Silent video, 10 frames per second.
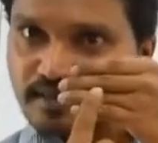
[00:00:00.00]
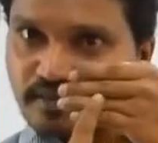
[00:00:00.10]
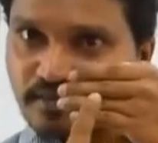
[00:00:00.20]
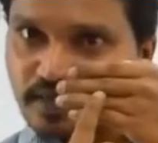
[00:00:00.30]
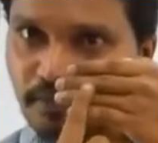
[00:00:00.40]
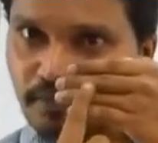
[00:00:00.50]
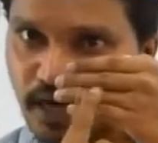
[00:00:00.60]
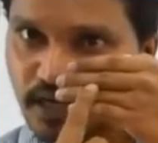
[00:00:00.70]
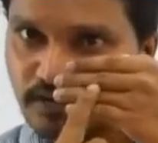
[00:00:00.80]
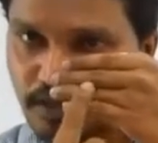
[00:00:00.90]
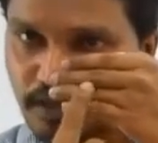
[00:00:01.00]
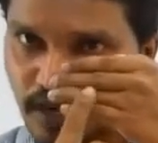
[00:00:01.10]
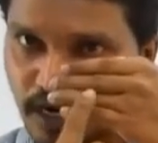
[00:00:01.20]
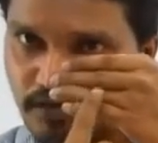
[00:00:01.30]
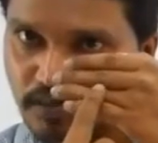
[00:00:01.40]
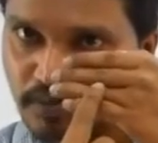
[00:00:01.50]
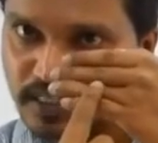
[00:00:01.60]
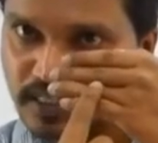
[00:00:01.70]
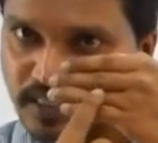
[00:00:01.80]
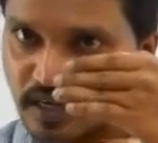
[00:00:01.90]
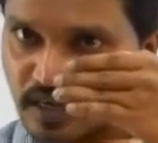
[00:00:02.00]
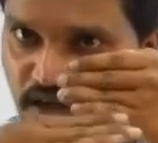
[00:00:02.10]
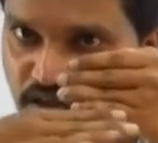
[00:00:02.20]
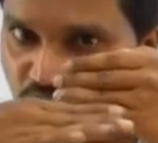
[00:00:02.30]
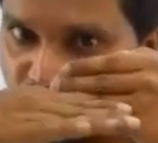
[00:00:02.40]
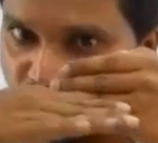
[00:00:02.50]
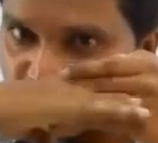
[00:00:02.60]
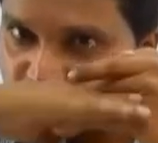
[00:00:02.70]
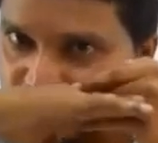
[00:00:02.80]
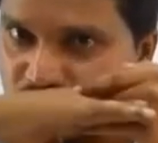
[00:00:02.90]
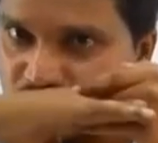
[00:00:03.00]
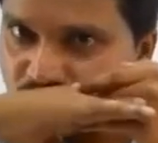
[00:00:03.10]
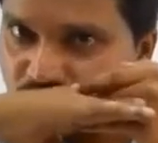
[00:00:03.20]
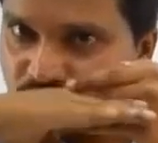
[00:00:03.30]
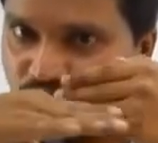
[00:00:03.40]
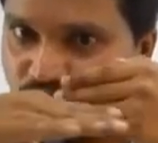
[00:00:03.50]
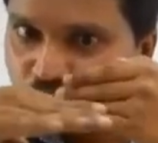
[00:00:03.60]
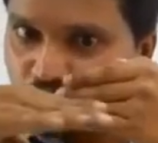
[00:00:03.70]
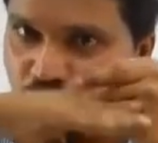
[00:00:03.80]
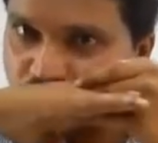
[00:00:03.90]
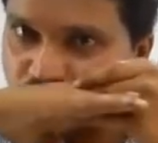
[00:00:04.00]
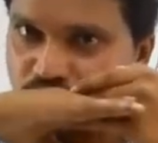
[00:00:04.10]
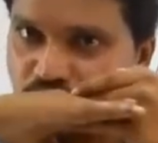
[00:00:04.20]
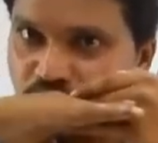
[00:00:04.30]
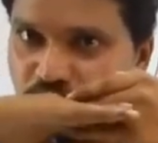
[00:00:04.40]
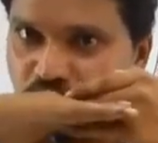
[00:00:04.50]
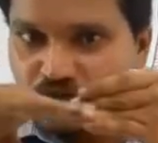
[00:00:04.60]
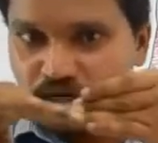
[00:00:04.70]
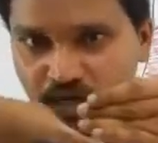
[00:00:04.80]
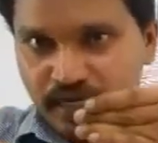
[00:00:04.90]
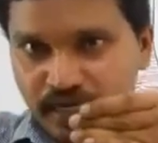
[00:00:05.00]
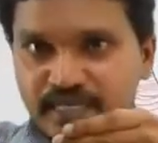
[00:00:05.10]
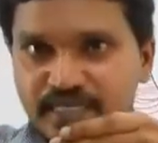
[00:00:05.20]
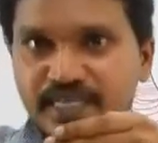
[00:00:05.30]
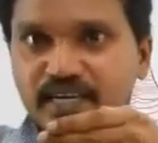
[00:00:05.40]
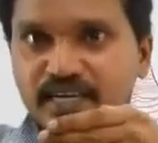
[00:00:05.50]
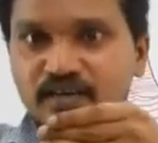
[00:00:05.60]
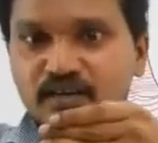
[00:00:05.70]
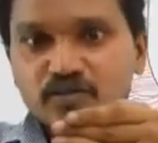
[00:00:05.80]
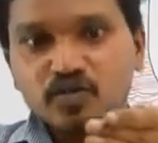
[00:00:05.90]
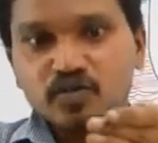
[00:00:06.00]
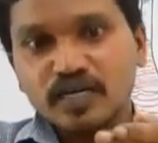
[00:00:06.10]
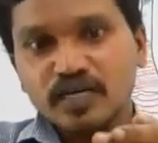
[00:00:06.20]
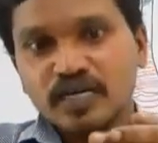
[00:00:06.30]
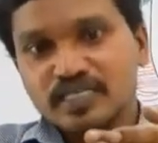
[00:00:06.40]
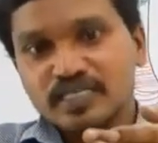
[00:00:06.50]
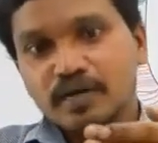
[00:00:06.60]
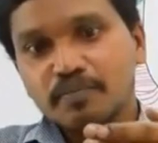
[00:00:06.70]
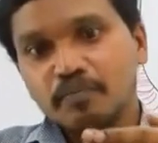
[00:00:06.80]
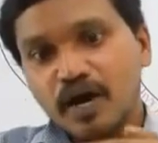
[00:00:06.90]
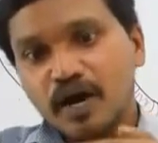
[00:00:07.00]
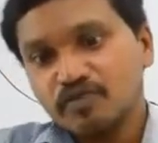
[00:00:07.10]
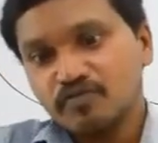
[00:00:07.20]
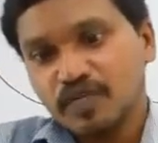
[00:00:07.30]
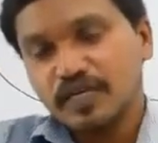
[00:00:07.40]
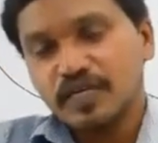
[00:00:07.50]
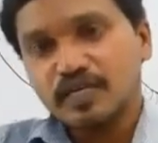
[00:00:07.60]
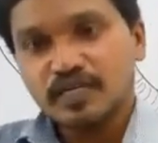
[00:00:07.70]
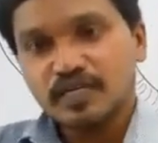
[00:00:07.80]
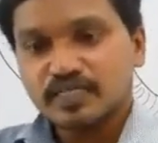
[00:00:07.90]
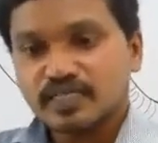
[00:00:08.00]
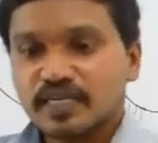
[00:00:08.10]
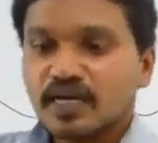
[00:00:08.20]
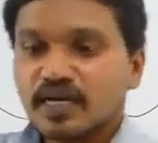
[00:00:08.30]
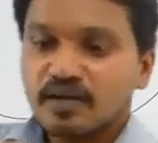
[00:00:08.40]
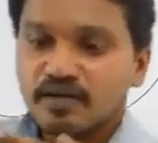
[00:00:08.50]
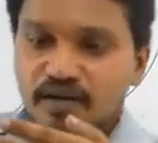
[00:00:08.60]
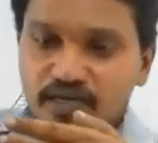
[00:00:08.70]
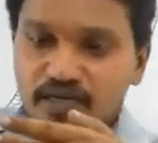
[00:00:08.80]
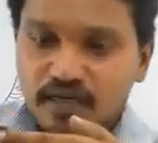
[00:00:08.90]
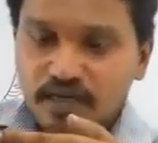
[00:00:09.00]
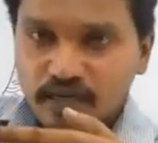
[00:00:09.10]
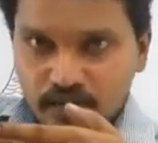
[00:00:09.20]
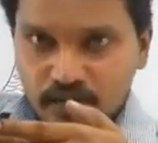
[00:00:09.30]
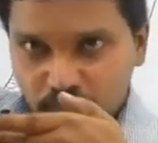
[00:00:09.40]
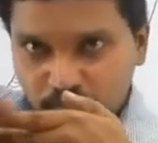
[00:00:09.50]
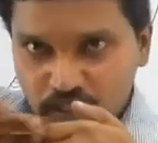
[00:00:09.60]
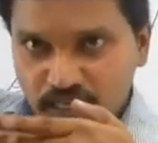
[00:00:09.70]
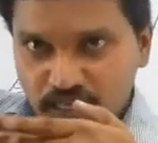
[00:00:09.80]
The part, some part will be present here, so it will dips, it will pushes interior, so that some part will be, see here, when it pushes,